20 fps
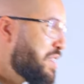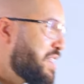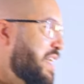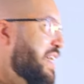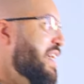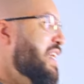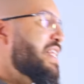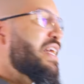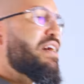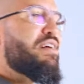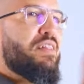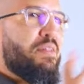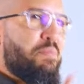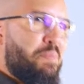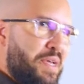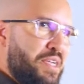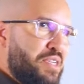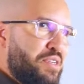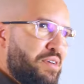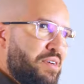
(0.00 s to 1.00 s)
taken out of the
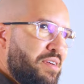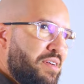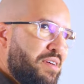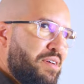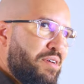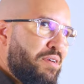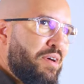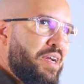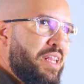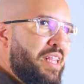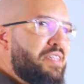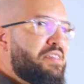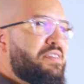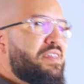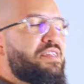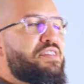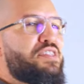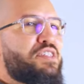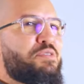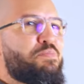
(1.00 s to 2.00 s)
picture, right? Let's,
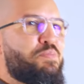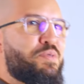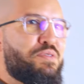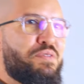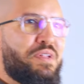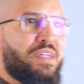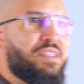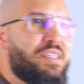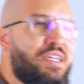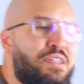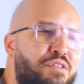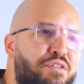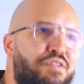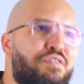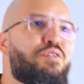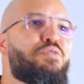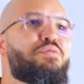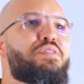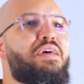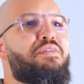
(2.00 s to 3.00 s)
let's just put it like that. There's
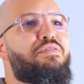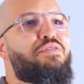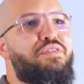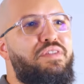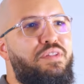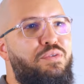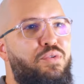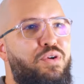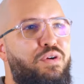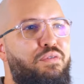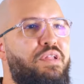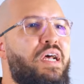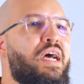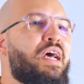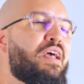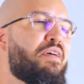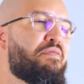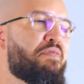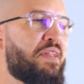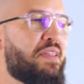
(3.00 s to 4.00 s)
no devil in the world.
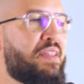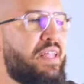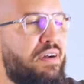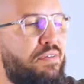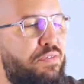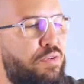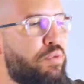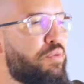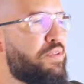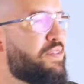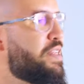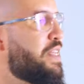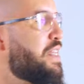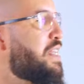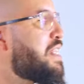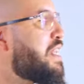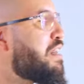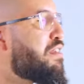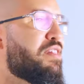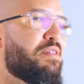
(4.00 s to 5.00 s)
If the devil was
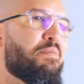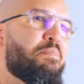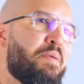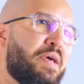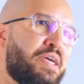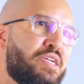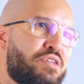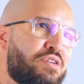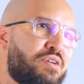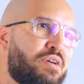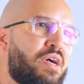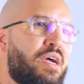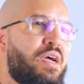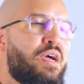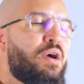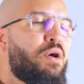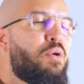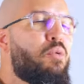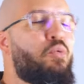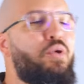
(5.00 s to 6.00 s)
taken out of the picture,
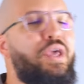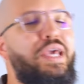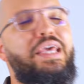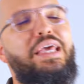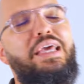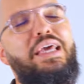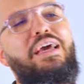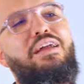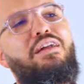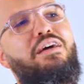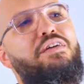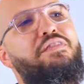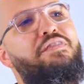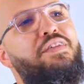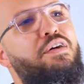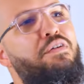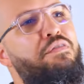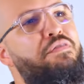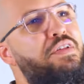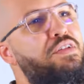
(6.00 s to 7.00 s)
we can get
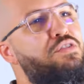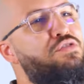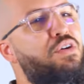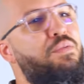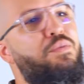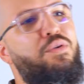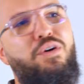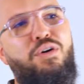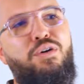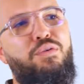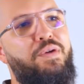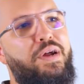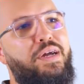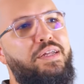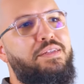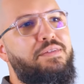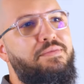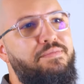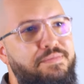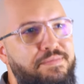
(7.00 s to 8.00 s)
ourselves in trouble, all right.
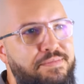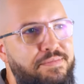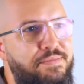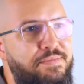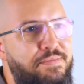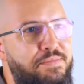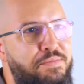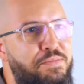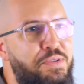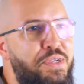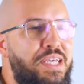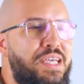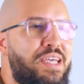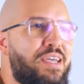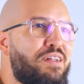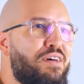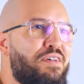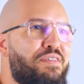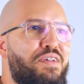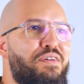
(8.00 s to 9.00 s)
We can
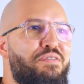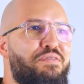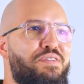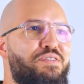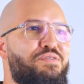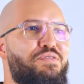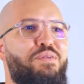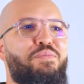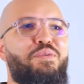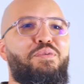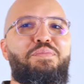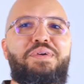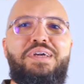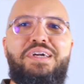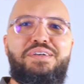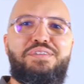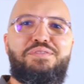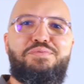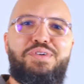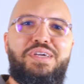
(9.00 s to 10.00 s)
get ourselves in trouble
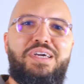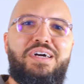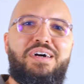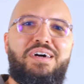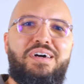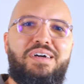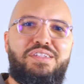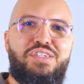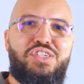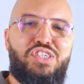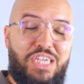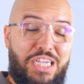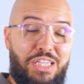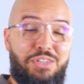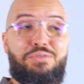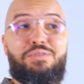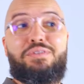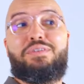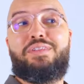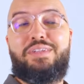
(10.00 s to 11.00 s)
because we are
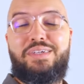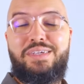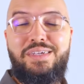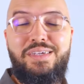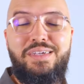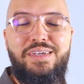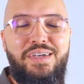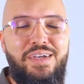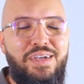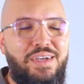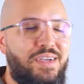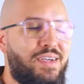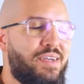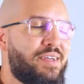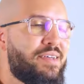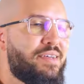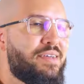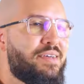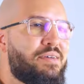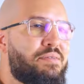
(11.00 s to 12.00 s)
generally
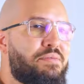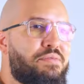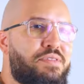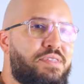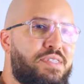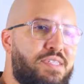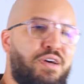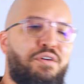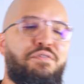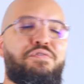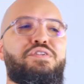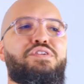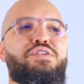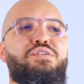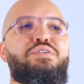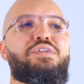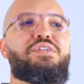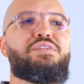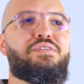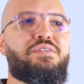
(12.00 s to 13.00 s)
uh, selfish
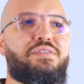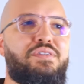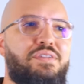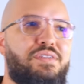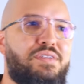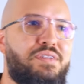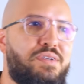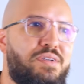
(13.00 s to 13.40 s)
creatures.